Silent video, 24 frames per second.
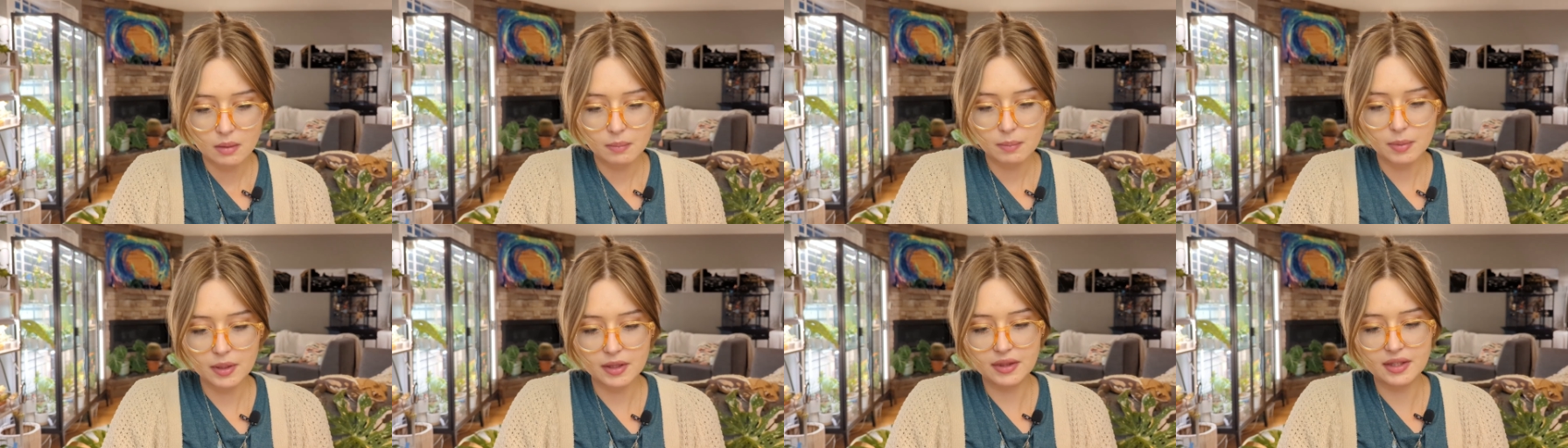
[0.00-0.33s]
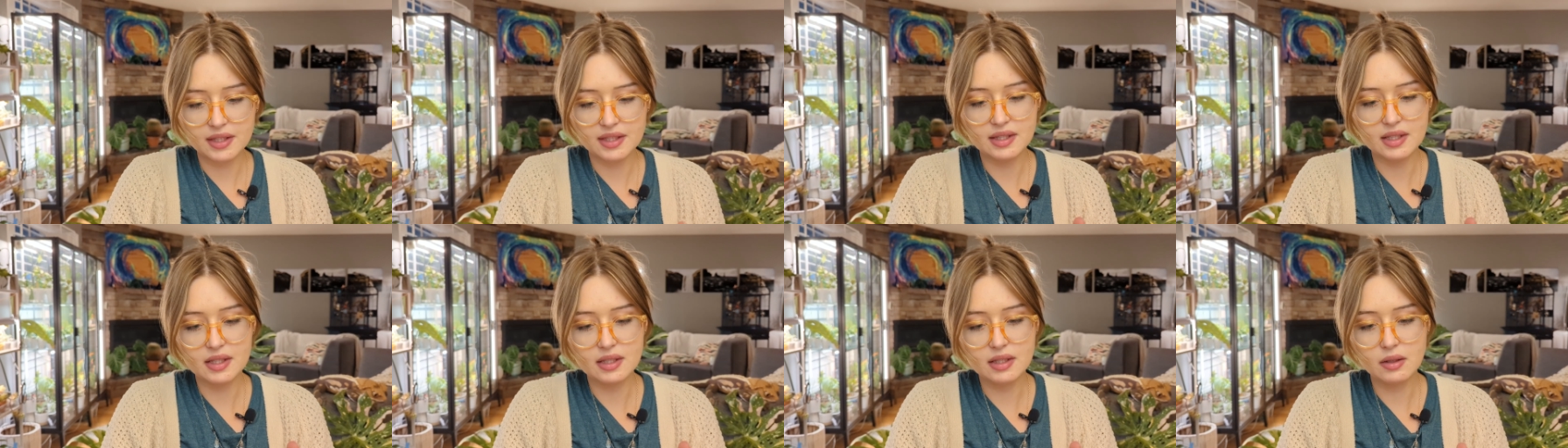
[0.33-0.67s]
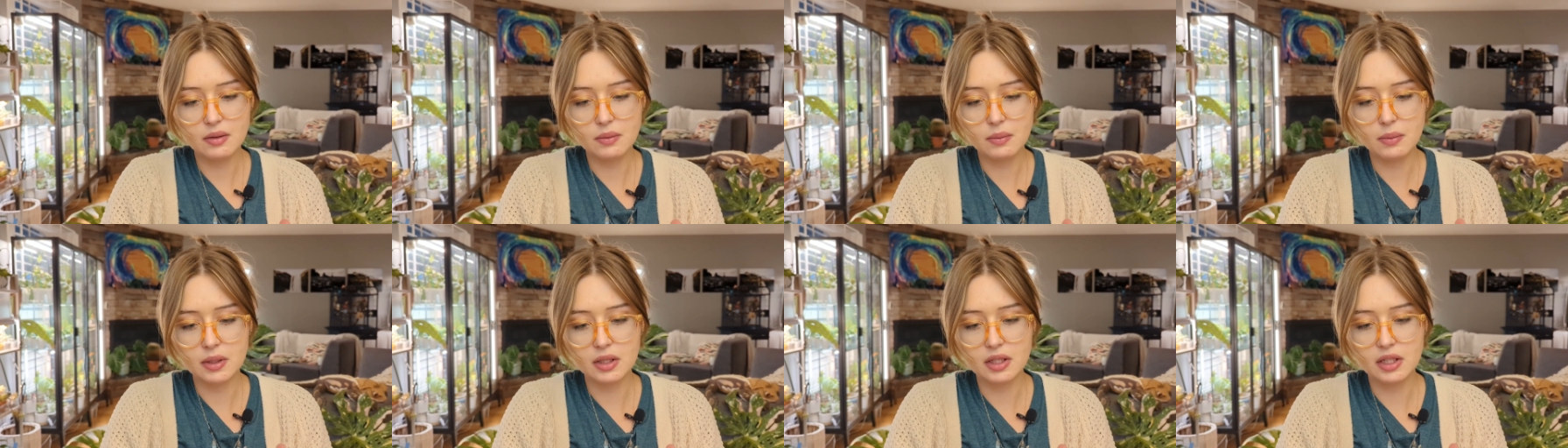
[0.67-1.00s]
But this is
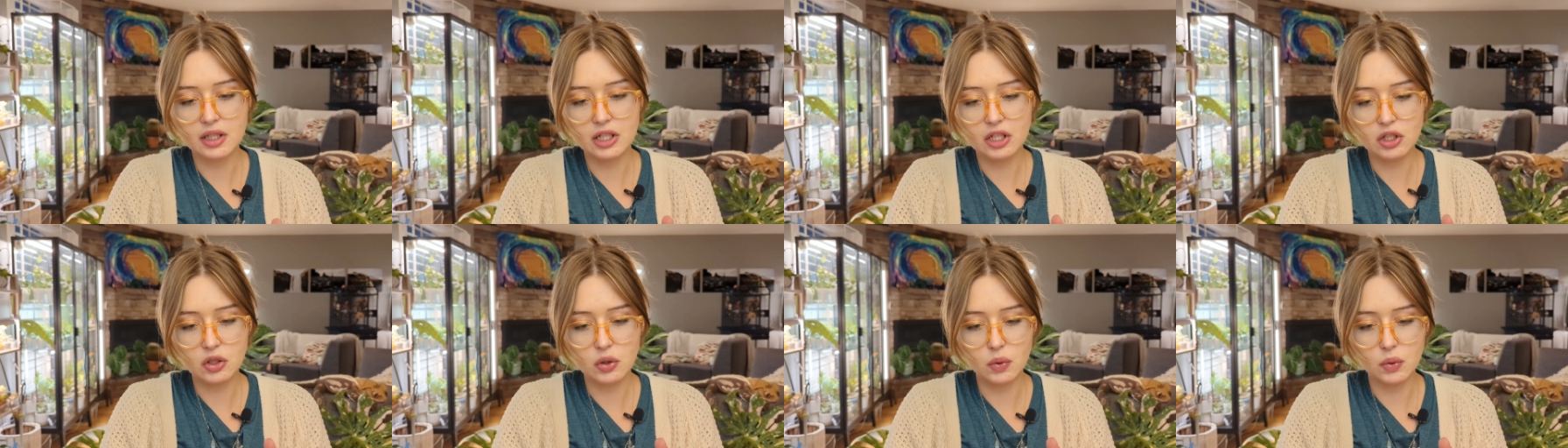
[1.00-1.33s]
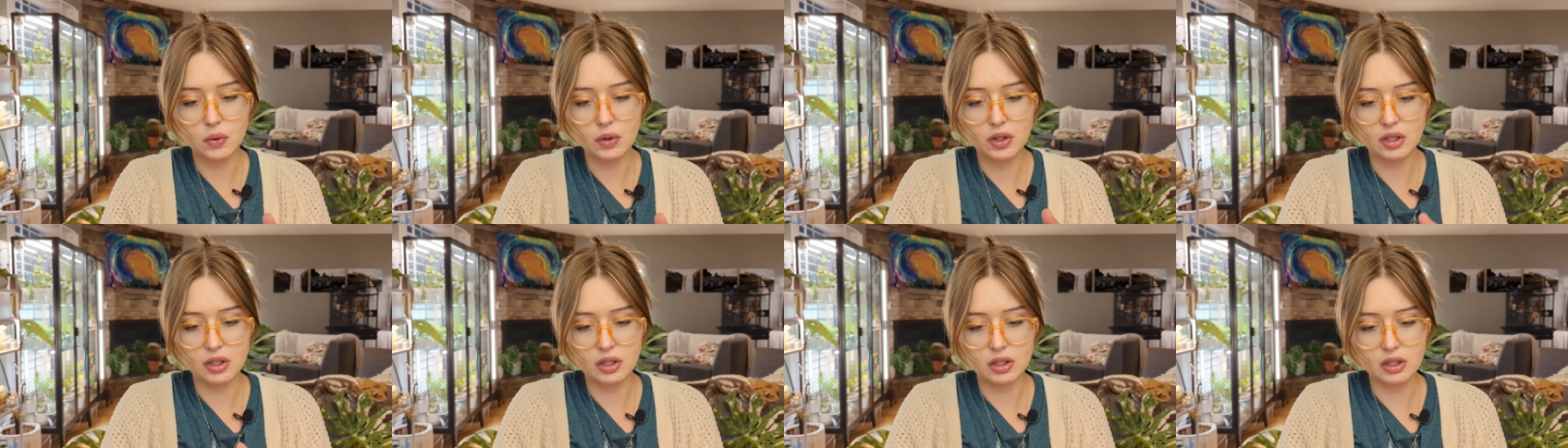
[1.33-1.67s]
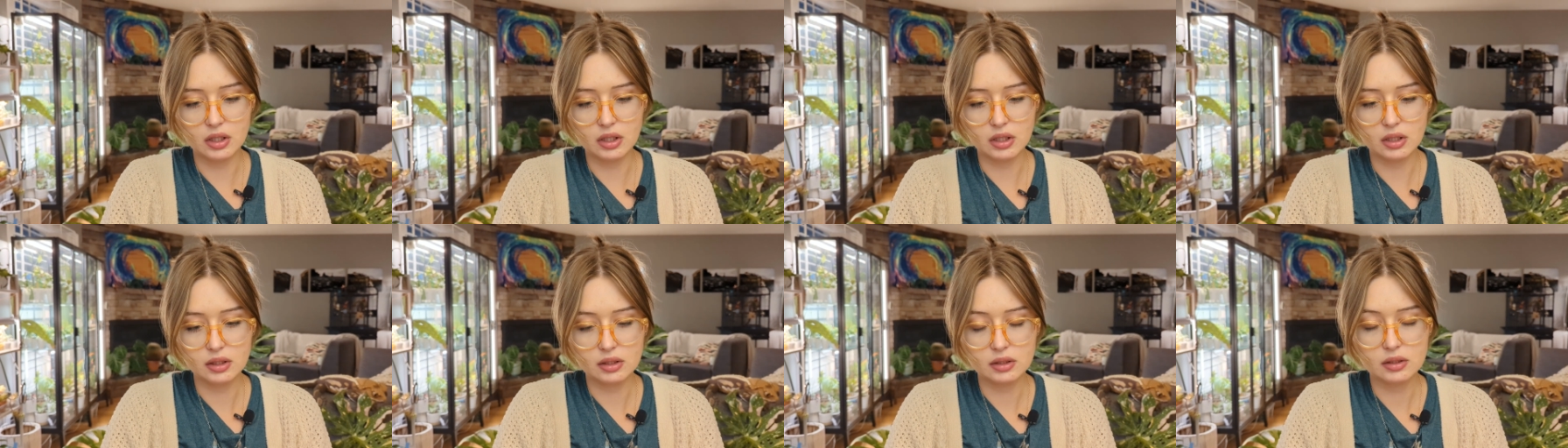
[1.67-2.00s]
a really
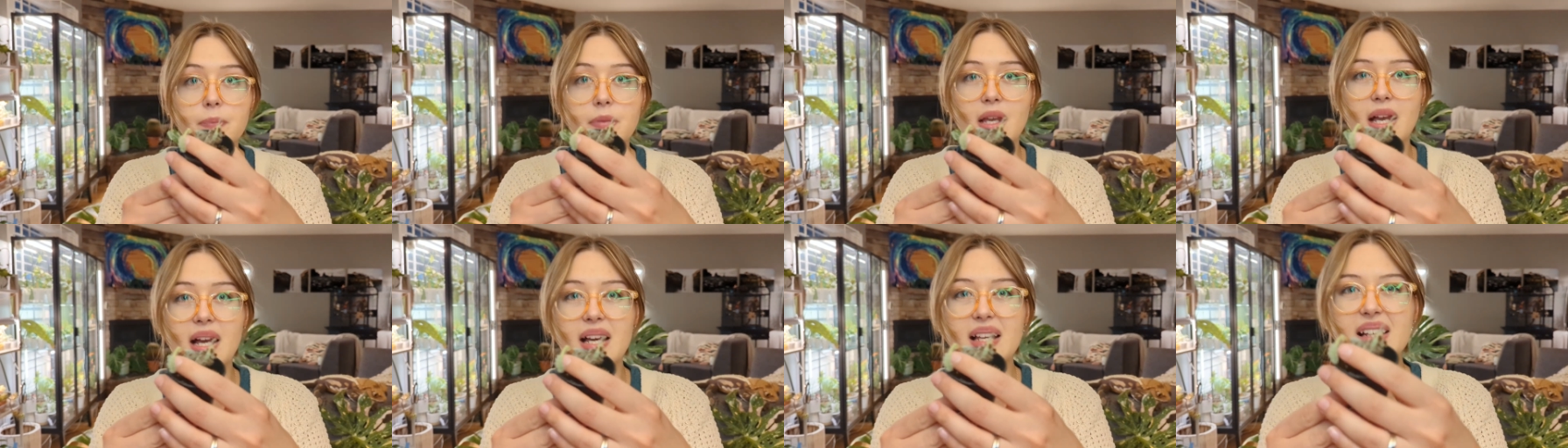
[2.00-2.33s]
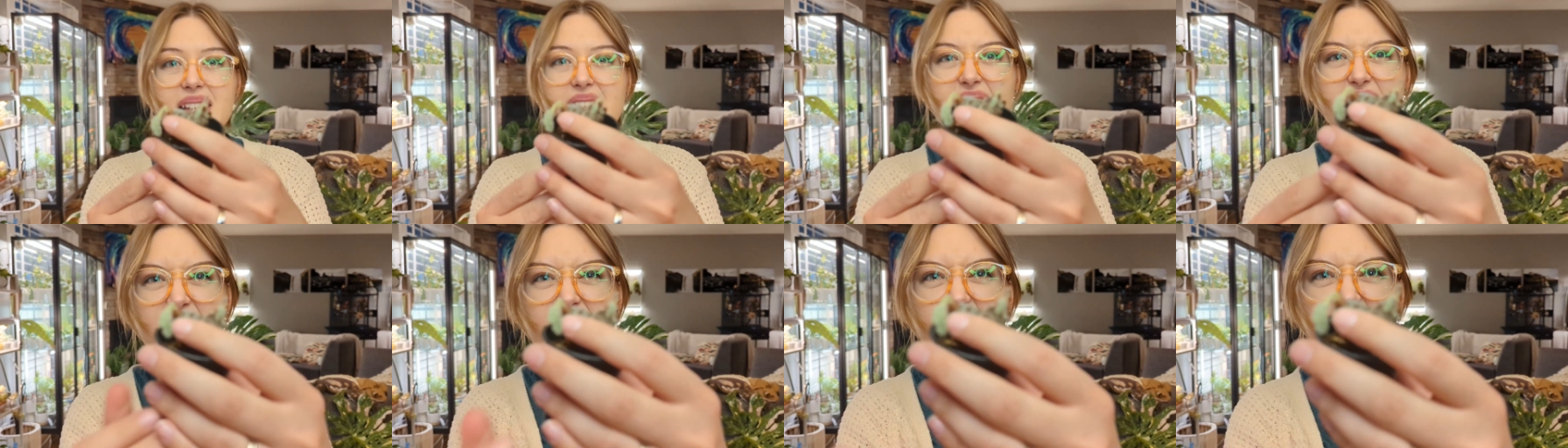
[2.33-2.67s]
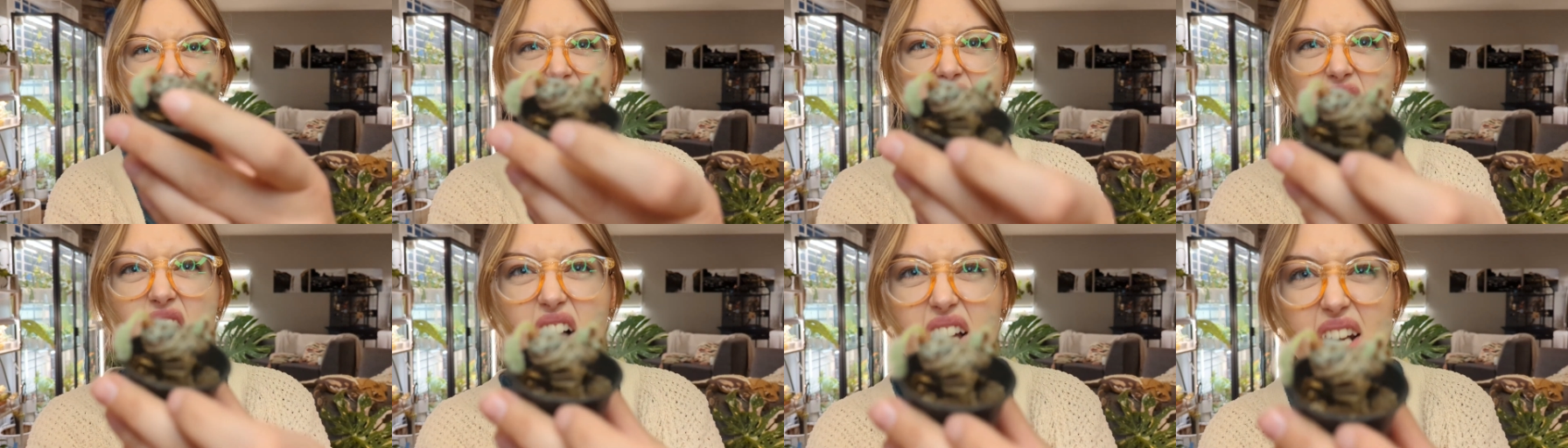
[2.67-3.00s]
cool, kind of like a
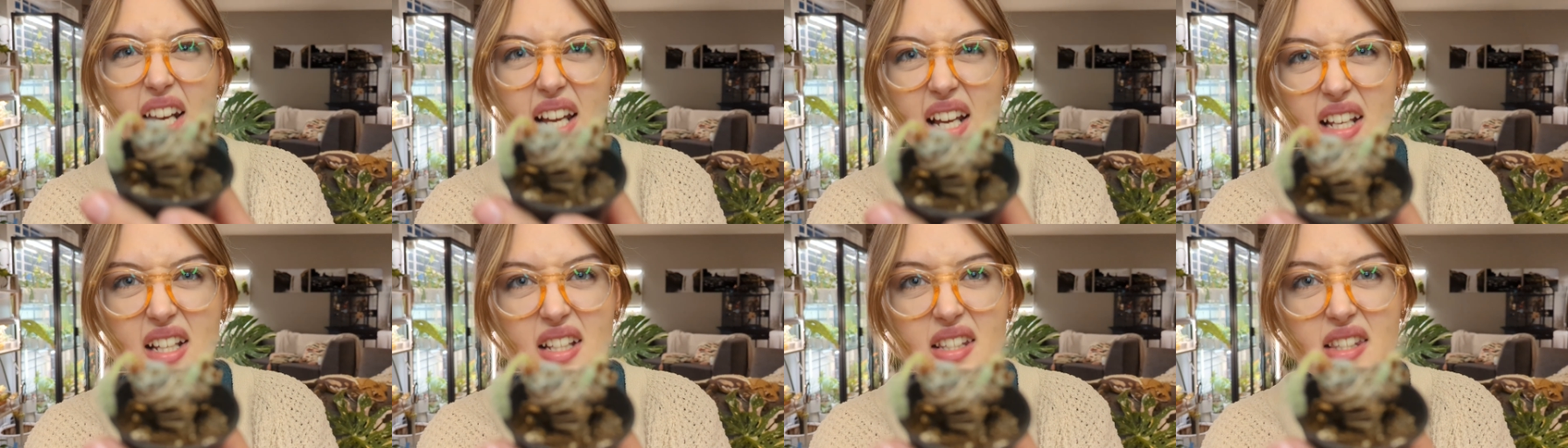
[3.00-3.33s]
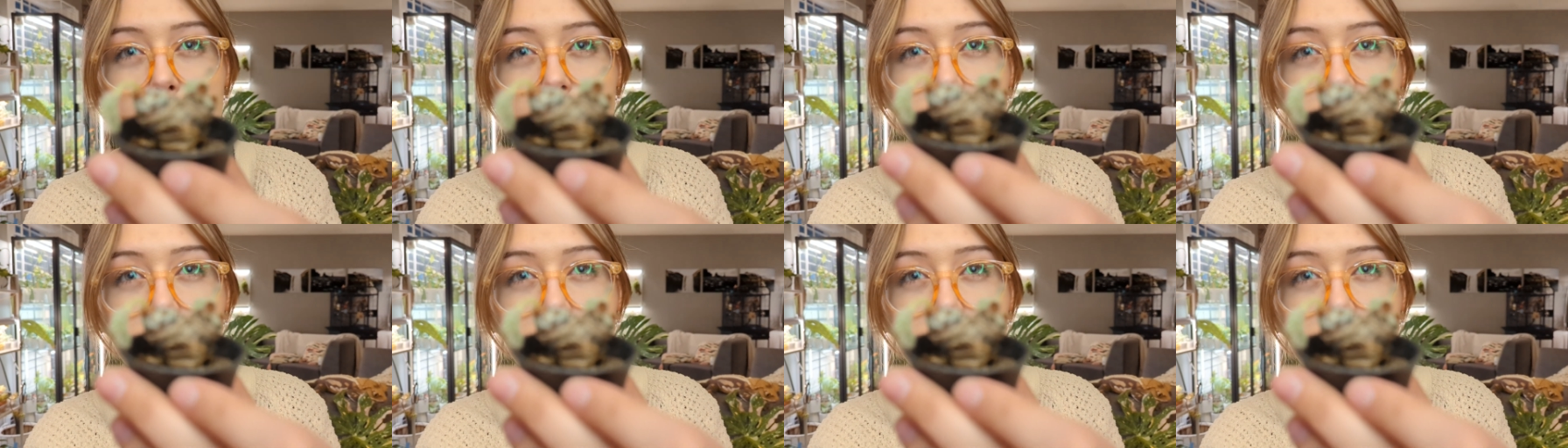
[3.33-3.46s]
caudic